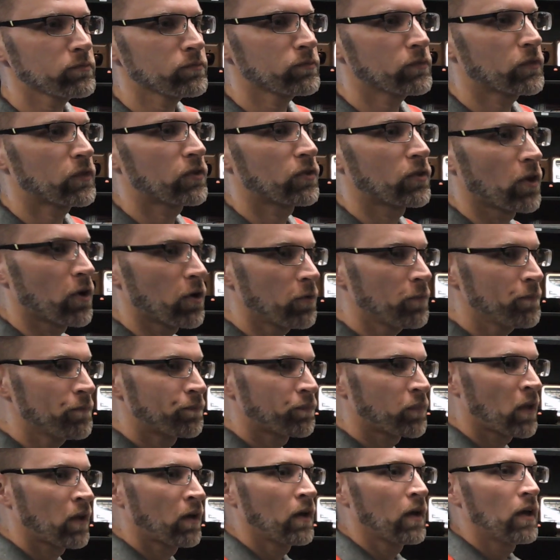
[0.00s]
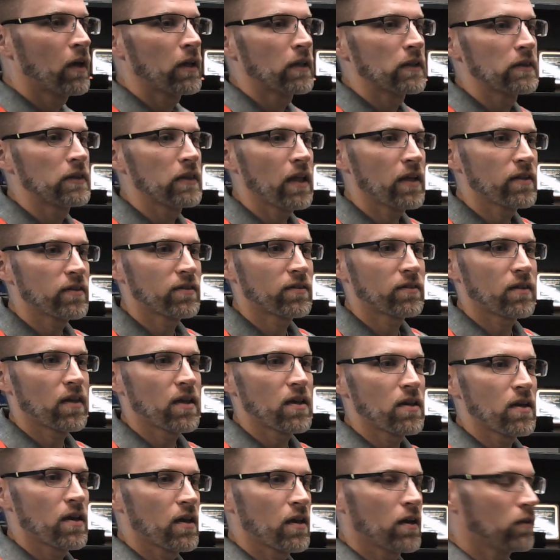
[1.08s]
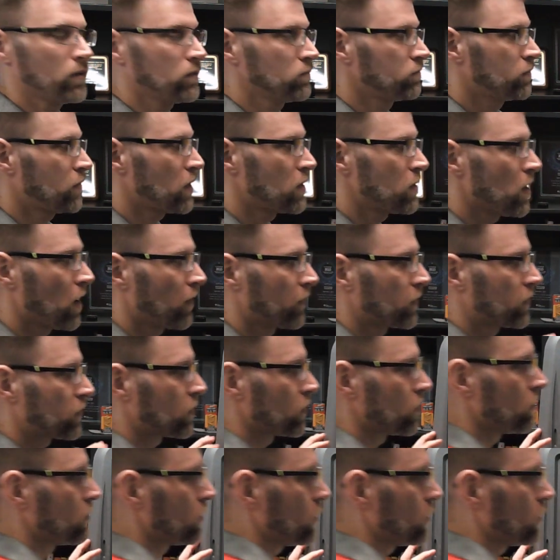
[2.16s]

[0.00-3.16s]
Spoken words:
So let's say now that you have a student